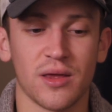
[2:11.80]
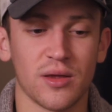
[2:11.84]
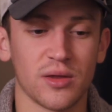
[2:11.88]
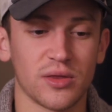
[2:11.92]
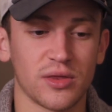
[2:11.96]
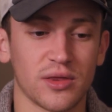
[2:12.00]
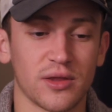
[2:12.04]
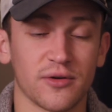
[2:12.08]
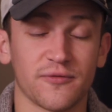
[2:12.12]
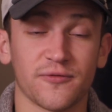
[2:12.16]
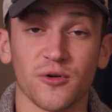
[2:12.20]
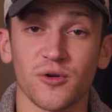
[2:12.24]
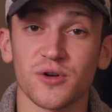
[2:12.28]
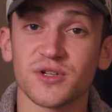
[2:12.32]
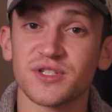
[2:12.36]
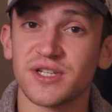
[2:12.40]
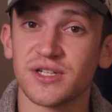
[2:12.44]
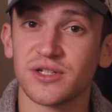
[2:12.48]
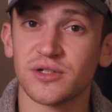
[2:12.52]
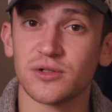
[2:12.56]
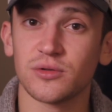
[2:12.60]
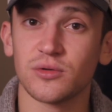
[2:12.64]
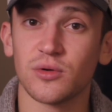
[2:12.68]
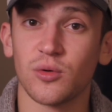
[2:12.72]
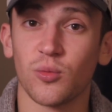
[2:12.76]
The first
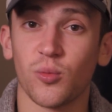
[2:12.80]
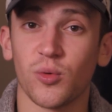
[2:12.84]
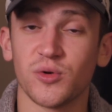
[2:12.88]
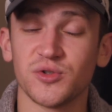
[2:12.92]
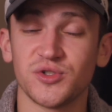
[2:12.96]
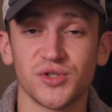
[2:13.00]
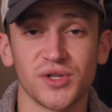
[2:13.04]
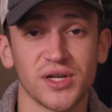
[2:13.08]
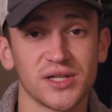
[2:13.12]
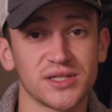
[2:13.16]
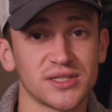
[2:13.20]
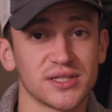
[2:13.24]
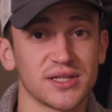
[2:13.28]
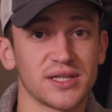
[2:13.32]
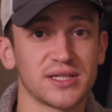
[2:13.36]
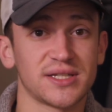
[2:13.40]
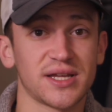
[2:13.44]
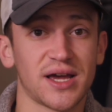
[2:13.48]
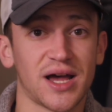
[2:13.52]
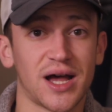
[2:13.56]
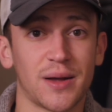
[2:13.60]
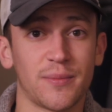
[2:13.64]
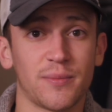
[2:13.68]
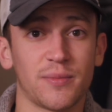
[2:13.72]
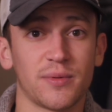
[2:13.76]
hill, once you get to the
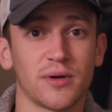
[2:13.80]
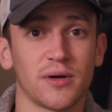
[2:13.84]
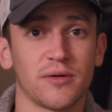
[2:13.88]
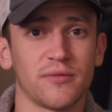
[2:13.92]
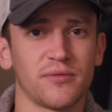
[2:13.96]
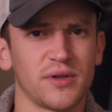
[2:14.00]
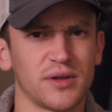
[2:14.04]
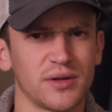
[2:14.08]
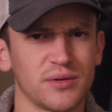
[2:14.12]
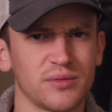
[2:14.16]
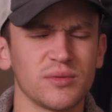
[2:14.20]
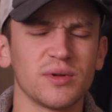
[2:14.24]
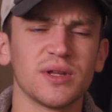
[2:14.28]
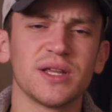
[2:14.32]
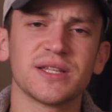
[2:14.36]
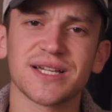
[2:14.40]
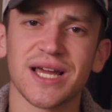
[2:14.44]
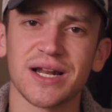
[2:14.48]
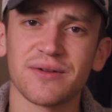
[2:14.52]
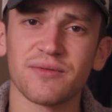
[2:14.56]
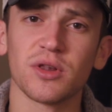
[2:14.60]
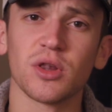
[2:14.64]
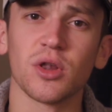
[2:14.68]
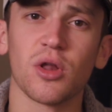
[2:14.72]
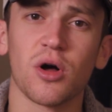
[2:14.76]
top of it's
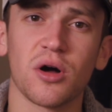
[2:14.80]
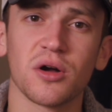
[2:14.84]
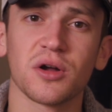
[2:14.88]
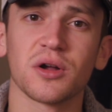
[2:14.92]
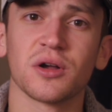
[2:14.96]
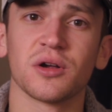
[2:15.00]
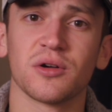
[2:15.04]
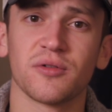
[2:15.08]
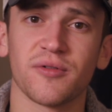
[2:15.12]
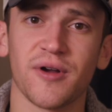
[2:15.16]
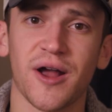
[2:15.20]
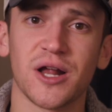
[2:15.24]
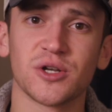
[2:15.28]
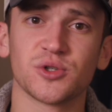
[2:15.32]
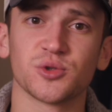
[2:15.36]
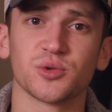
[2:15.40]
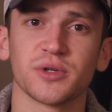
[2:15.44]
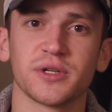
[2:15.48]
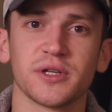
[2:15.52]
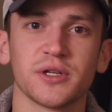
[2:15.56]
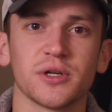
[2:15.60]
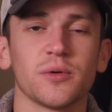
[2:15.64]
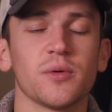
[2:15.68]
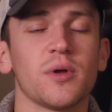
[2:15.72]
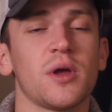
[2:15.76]
kind of a long, gradual
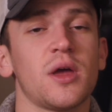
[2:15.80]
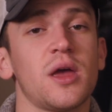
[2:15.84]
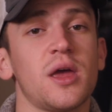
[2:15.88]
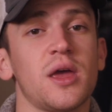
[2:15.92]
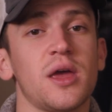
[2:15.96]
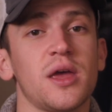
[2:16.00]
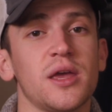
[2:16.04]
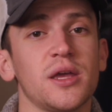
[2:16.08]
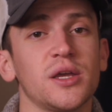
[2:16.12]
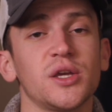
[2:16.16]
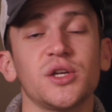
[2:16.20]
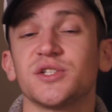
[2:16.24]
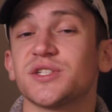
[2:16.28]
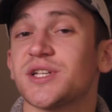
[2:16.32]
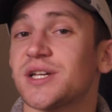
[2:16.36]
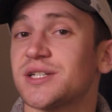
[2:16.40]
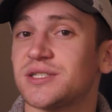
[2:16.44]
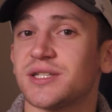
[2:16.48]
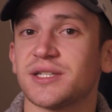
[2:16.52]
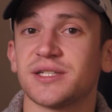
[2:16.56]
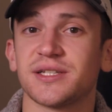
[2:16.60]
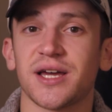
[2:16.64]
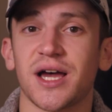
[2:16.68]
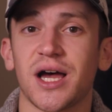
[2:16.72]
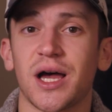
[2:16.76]
hill. You just get to
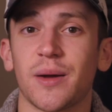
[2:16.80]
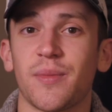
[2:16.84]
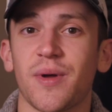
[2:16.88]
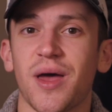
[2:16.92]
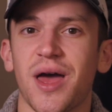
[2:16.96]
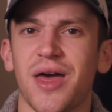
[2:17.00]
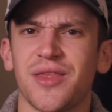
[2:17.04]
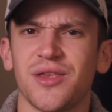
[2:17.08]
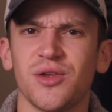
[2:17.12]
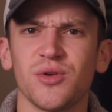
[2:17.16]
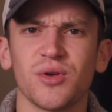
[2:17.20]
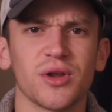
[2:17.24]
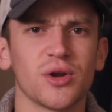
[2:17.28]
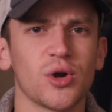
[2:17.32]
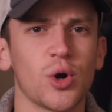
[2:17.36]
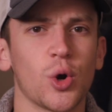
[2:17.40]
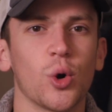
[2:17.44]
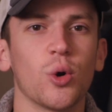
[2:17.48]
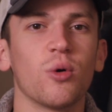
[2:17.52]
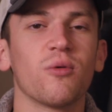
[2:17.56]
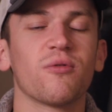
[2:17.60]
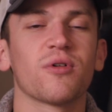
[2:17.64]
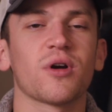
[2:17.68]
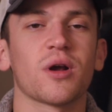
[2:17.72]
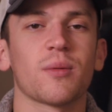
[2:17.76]
the top, and then you get
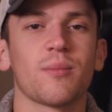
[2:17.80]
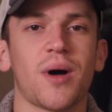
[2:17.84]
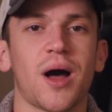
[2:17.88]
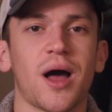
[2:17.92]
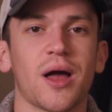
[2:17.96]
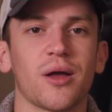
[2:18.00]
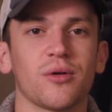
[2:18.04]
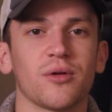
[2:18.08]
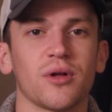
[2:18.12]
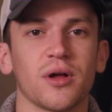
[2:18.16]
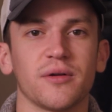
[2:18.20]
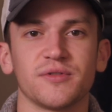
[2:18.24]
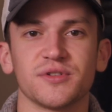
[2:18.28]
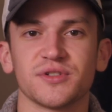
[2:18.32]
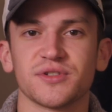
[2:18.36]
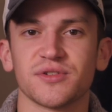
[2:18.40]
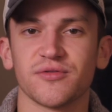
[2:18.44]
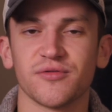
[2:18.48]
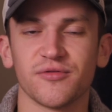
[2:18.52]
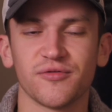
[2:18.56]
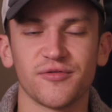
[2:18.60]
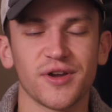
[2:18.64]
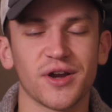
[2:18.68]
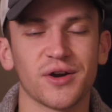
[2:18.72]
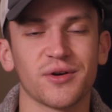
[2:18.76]
over a mile of just
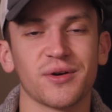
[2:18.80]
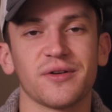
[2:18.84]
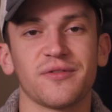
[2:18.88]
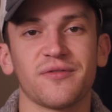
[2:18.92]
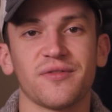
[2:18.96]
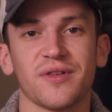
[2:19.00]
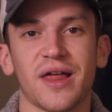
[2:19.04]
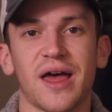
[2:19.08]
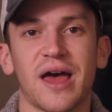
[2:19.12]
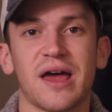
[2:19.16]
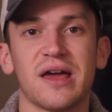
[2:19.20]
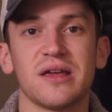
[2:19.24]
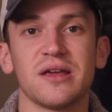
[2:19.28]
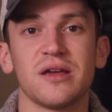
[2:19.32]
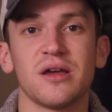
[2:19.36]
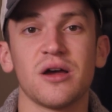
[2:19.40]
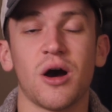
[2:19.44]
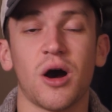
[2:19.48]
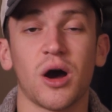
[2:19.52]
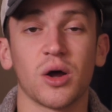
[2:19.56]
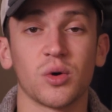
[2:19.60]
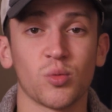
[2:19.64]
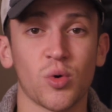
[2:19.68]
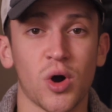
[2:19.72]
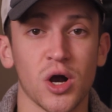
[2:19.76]
very flat
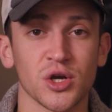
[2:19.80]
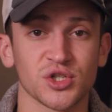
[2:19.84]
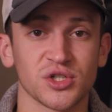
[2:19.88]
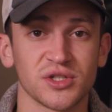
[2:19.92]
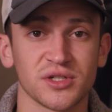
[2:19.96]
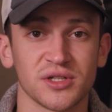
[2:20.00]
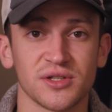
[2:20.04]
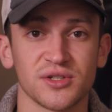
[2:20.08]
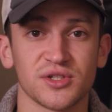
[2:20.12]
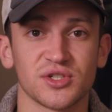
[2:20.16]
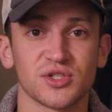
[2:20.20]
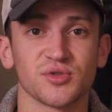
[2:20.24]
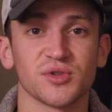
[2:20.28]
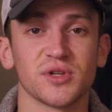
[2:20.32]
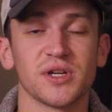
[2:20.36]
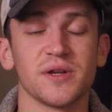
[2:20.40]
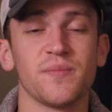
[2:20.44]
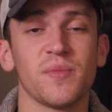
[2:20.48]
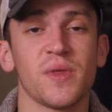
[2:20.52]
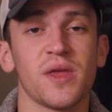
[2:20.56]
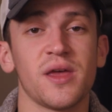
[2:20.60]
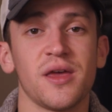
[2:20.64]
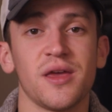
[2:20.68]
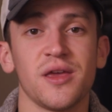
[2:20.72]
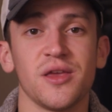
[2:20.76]
on Washington
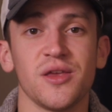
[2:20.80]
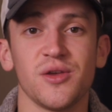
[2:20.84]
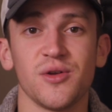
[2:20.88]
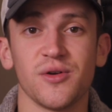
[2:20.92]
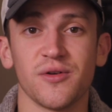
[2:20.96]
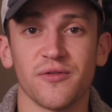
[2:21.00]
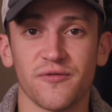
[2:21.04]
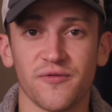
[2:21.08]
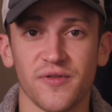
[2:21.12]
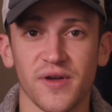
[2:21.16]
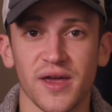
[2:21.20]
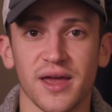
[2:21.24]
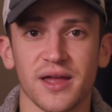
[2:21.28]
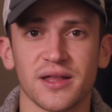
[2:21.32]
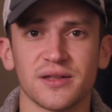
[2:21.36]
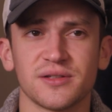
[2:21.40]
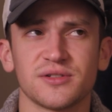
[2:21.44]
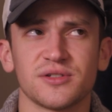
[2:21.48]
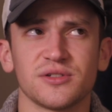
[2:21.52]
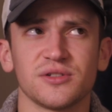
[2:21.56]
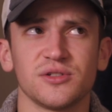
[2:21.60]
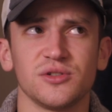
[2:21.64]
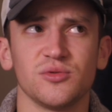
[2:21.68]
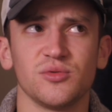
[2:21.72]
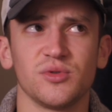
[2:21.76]
Street. You have
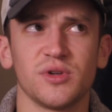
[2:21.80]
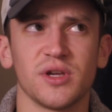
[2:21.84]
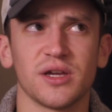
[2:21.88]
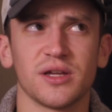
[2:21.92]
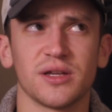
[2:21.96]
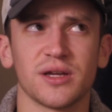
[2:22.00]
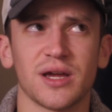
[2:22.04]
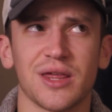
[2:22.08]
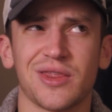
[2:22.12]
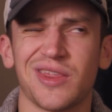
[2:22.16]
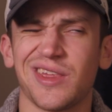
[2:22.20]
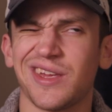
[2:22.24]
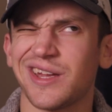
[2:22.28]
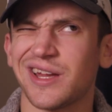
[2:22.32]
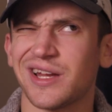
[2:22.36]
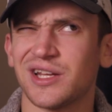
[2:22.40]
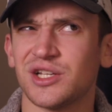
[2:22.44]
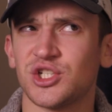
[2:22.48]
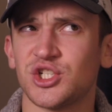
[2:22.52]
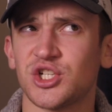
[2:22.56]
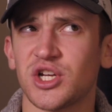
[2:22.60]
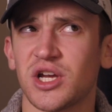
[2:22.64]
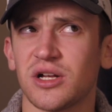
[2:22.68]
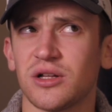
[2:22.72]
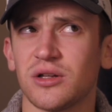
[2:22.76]
fans, you get, I think, a
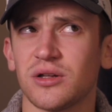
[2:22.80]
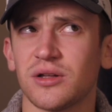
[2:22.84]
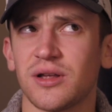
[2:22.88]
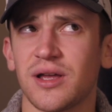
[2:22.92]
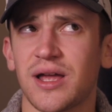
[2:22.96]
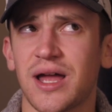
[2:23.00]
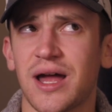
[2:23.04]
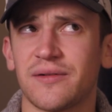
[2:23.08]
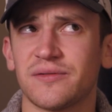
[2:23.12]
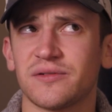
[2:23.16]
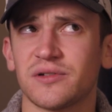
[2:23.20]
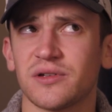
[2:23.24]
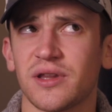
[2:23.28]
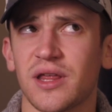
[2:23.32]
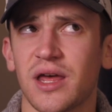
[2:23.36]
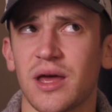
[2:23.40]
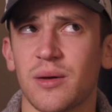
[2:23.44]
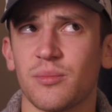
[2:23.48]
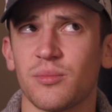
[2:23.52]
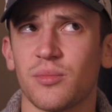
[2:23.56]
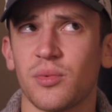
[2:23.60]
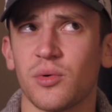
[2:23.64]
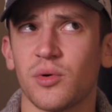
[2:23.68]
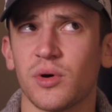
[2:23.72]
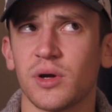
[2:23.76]
gel after
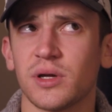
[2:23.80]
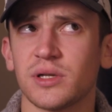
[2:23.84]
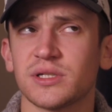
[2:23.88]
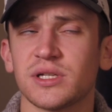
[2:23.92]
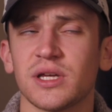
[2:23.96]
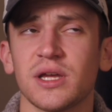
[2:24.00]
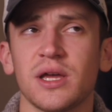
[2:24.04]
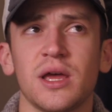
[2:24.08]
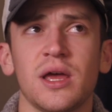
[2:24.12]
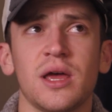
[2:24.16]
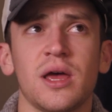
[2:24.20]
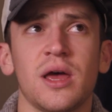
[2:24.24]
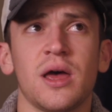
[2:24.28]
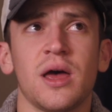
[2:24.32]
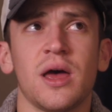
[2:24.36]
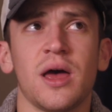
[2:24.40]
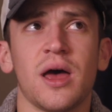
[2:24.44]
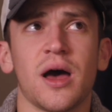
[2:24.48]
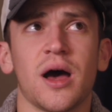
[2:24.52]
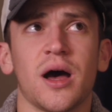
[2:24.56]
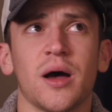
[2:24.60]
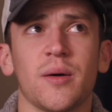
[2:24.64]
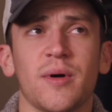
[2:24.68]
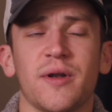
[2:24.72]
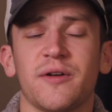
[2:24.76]
that point,
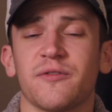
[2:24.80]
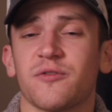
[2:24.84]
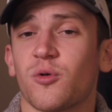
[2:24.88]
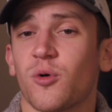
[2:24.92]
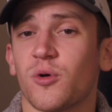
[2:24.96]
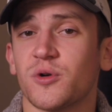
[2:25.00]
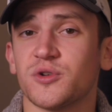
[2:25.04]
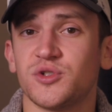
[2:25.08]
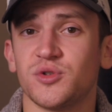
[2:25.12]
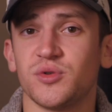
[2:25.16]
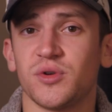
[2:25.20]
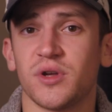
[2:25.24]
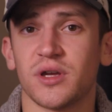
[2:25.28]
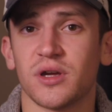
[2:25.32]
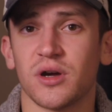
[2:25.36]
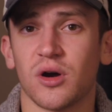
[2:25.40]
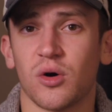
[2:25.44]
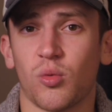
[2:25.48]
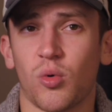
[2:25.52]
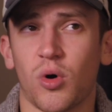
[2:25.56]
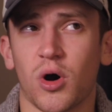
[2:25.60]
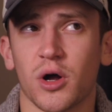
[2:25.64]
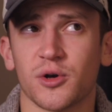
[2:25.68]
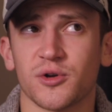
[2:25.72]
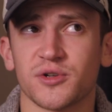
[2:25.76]
and of course, you get a
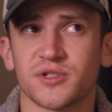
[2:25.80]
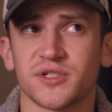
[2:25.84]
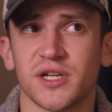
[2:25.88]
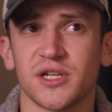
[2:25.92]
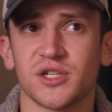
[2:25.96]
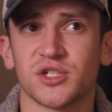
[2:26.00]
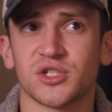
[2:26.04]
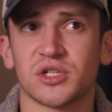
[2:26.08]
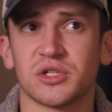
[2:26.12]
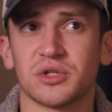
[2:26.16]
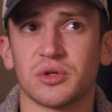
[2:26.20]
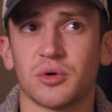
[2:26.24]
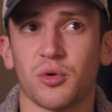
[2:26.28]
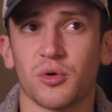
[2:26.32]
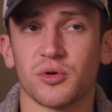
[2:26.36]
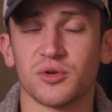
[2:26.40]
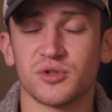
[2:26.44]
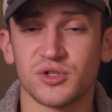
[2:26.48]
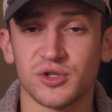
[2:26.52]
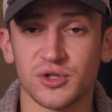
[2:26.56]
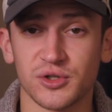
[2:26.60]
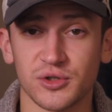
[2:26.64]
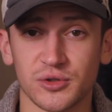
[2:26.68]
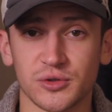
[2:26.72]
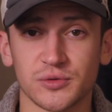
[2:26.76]
water station or
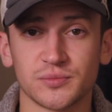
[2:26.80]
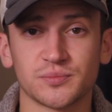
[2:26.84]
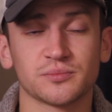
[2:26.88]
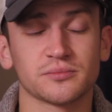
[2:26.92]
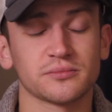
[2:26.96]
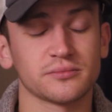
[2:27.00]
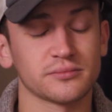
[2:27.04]
2.